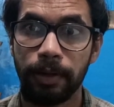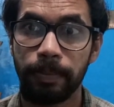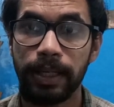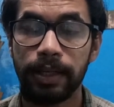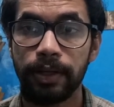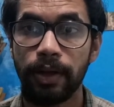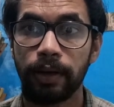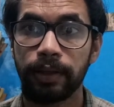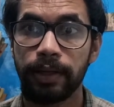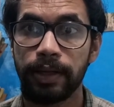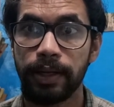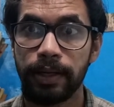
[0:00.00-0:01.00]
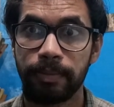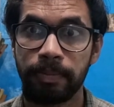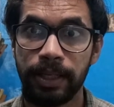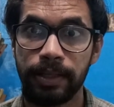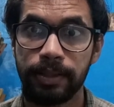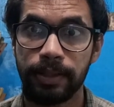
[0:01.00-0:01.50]
being a doctor
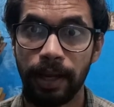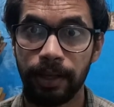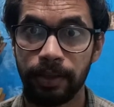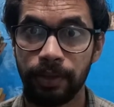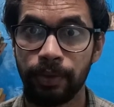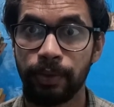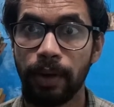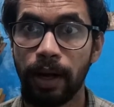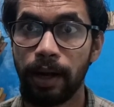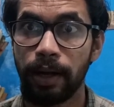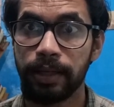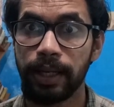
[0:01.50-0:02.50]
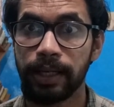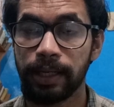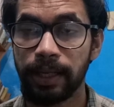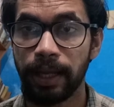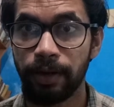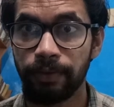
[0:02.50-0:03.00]
means that you are
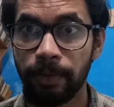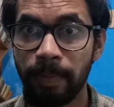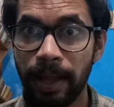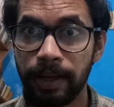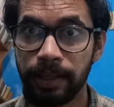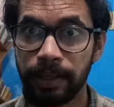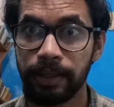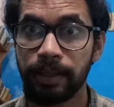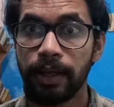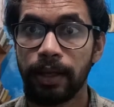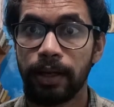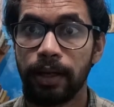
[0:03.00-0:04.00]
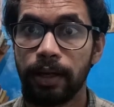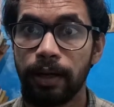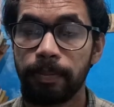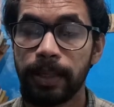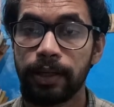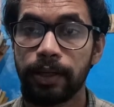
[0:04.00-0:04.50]
taking care of humanity.
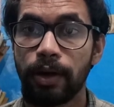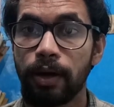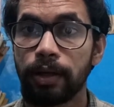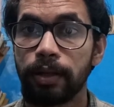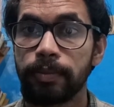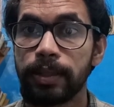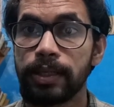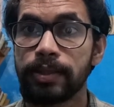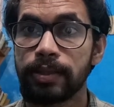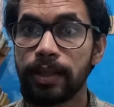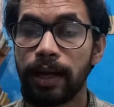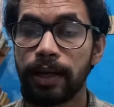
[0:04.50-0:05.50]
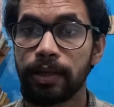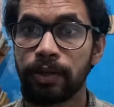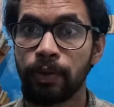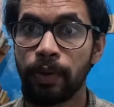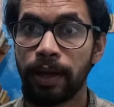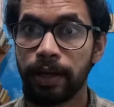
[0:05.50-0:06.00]
Being a doctor means that
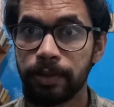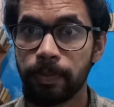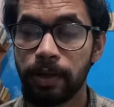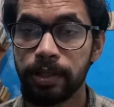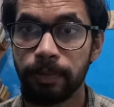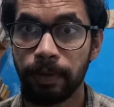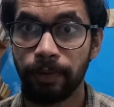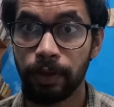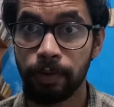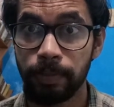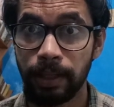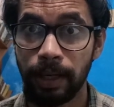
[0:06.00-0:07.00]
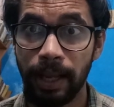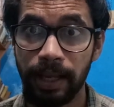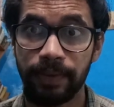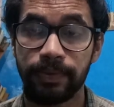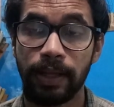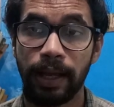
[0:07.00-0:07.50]
you are responsible for human
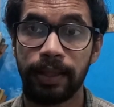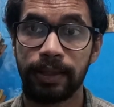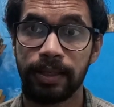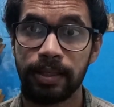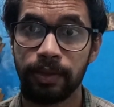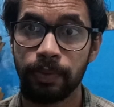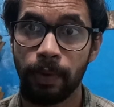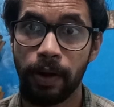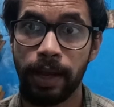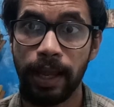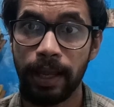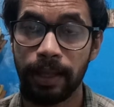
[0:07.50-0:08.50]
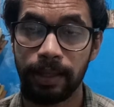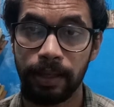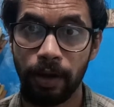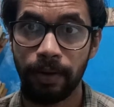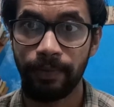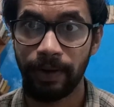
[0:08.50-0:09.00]
lives, and this is why the
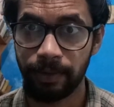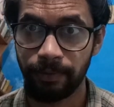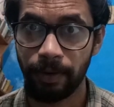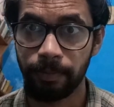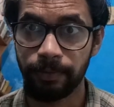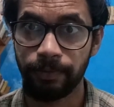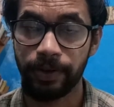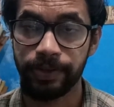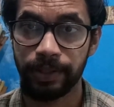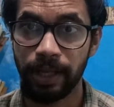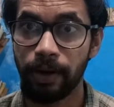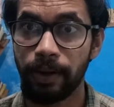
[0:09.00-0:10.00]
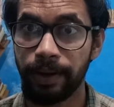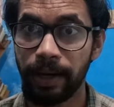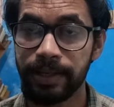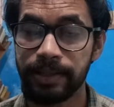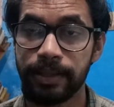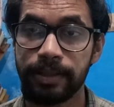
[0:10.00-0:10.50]
conflict for Sadao
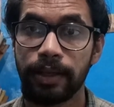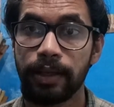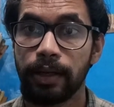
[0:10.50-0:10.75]
arises.